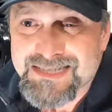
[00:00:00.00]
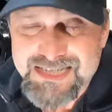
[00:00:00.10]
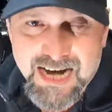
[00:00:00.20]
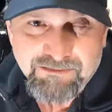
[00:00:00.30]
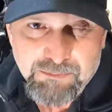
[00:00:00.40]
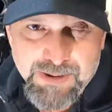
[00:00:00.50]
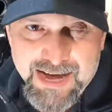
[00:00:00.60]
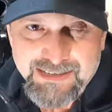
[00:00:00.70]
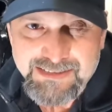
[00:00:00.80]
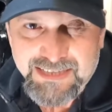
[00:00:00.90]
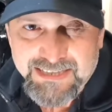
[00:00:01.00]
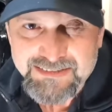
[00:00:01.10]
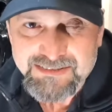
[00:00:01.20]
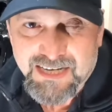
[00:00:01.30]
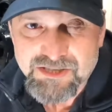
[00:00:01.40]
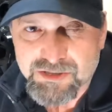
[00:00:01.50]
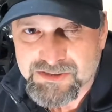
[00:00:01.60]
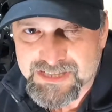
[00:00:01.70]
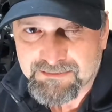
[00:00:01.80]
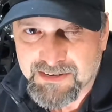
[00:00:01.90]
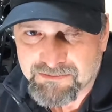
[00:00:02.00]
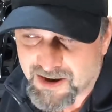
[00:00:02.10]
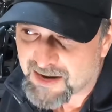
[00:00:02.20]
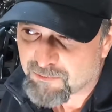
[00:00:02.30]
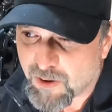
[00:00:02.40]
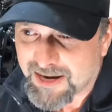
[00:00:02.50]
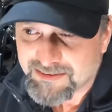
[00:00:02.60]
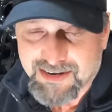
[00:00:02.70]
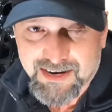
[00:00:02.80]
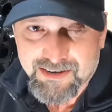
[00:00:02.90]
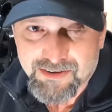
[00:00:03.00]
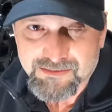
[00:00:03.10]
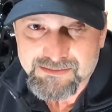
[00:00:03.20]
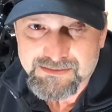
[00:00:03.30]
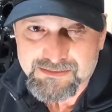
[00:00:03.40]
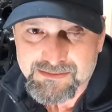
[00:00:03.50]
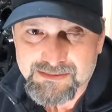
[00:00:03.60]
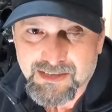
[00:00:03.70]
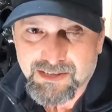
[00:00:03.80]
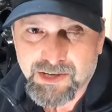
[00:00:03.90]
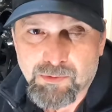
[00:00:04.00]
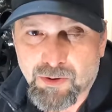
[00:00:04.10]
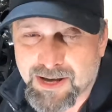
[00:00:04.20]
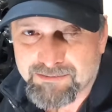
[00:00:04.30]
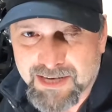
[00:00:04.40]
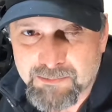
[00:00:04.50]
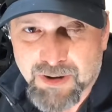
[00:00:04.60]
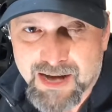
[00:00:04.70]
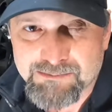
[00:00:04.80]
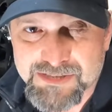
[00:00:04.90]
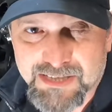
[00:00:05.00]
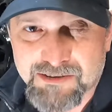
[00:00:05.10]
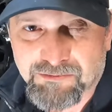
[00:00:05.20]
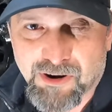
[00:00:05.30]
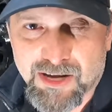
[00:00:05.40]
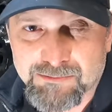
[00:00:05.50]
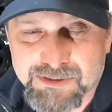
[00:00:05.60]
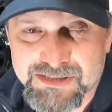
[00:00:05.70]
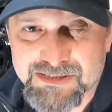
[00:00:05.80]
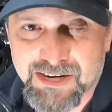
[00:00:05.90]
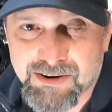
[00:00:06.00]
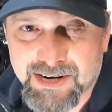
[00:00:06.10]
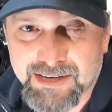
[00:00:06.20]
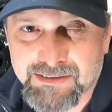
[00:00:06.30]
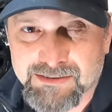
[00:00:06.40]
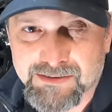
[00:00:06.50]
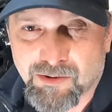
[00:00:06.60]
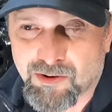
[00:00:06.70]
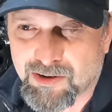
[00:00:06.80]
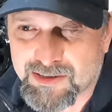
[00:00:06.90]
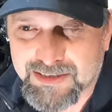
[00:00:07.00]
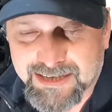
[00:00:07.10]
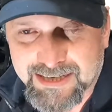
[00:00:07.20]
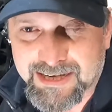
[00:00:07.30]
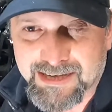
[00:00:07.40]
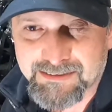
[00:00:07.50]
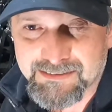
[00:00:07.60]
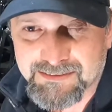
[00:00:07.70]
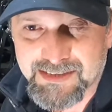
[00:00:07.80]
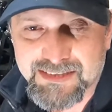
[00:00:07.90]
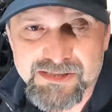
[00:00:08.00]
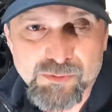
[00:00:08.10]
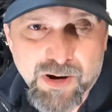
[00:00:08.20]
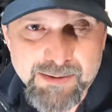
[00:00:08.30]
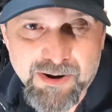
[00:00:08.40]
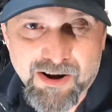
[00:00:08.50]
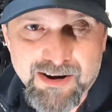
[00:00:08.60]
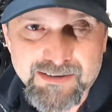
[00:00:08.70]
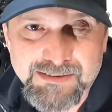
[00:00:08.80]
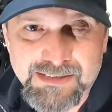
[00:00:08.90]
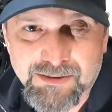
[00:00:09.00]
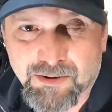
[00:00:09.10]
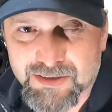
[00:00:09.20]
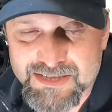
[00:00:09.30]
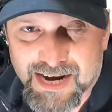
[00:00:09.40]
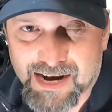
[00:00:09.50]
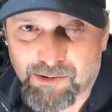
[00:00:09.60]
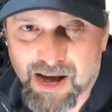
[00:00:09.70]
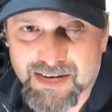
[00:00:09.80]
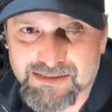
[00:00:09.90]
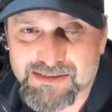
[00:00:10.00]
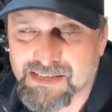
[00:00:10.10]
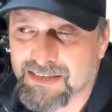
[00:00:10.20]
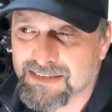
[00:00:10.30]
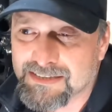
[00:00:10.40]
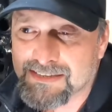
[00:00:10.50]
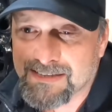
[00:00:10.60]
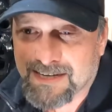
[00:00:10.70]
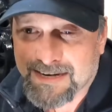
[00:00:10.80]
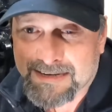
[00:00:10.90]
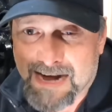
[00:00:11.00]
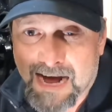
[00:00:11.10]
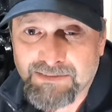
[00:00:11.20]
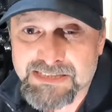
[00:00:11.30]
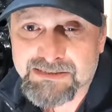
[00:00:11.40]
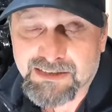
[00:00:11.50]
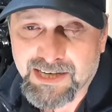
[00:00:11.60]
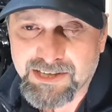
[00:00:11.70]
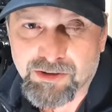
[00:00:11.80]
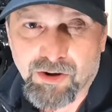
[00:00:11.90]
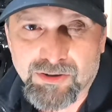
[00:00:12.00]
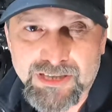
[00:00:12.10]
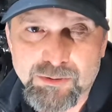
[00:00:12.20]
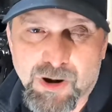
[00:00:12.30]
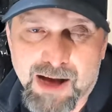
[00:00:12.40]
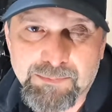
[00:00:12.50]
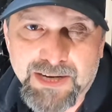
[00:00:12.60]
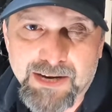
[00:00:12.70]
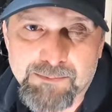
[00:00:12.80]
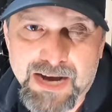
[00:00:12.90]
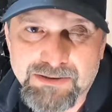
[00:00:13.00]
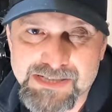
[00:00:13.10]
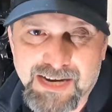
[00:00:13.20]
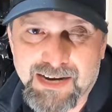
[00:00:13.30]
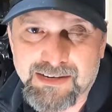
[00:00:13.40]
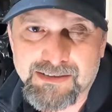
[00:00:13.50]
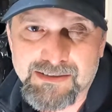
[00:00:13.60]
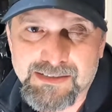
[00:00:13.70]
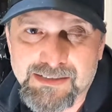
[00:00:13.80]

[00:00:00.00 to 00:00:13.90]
safe bet is a 275 wide tire. You won't have any problems in the front with steering or hitting the sway bar or the tie rods. And obviously you're only dropping about 10